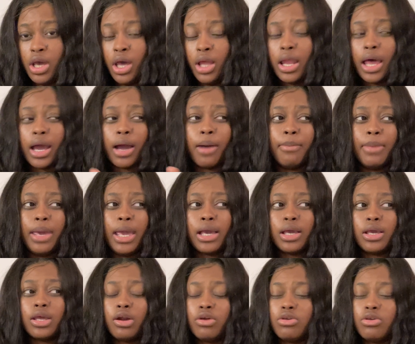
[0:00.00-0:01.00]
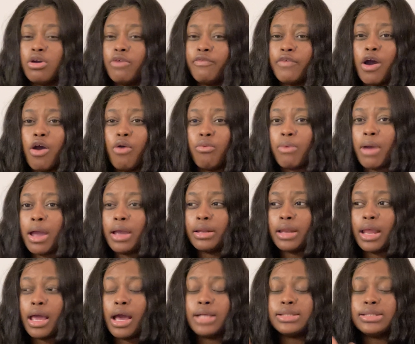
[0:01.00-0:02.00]
Like, a man can get on your phone right
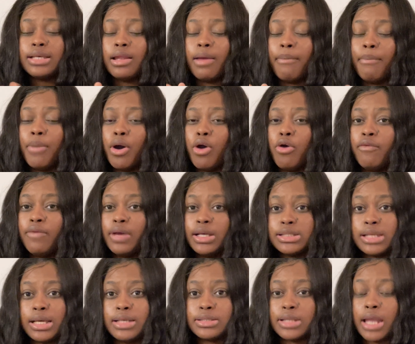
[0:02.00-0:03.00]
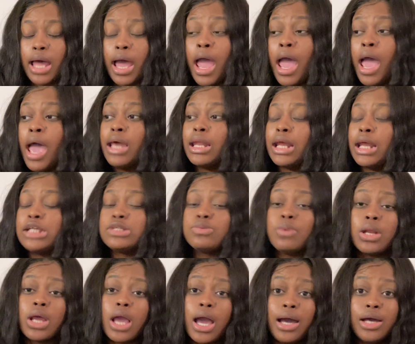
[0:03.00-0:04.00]
now and tell a bold-faced ass lie. And I
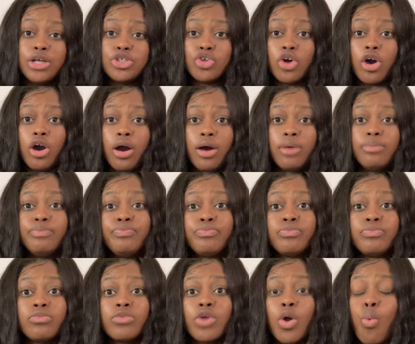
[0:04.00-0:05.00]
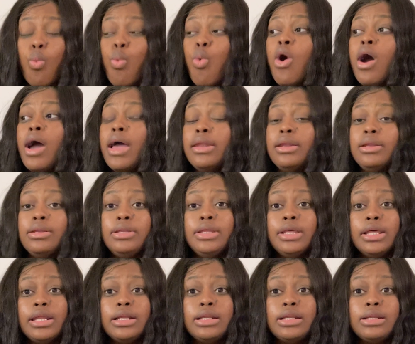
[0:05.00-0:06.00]
swear to God, y'all, one
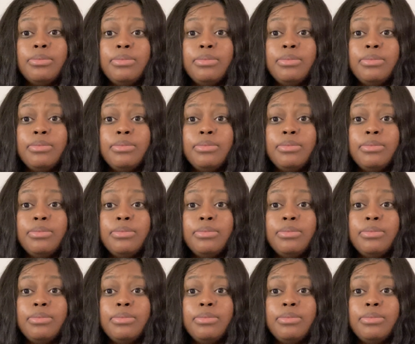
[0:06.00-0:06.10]
did it to